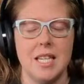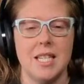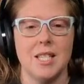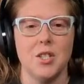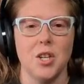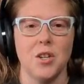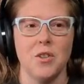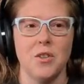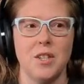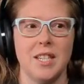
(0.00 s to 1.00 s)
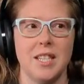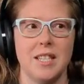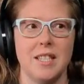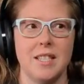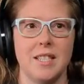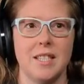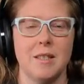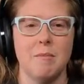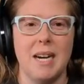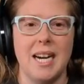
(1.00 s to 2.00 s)
So,
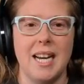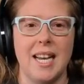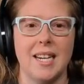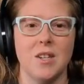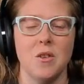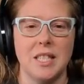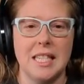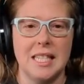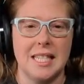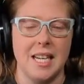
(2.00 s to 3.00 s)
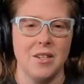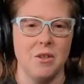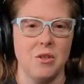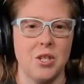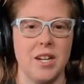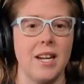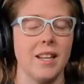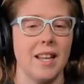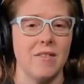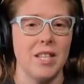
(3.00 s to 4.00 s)
my oldest son, who's turning
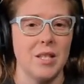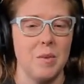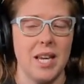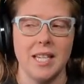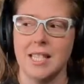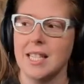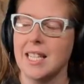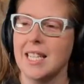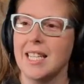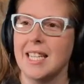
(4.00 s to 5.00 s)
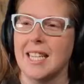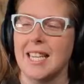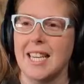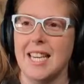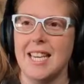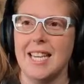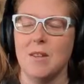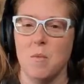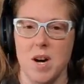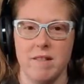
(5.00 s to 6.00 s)
11 this weekend, he
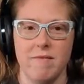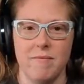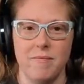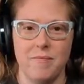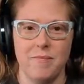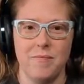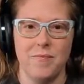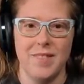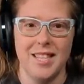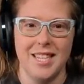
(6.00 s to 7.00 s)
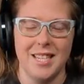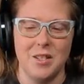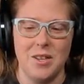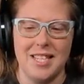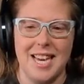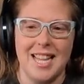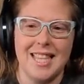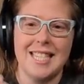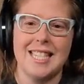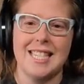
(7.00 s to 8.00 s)
won. And so he's got
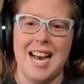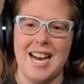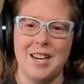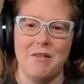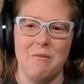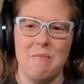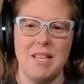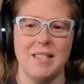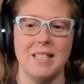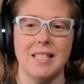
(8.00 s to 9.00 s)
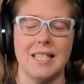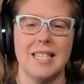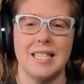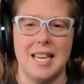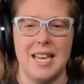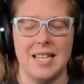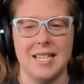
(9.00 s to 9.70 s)
the stack of bills in his hand.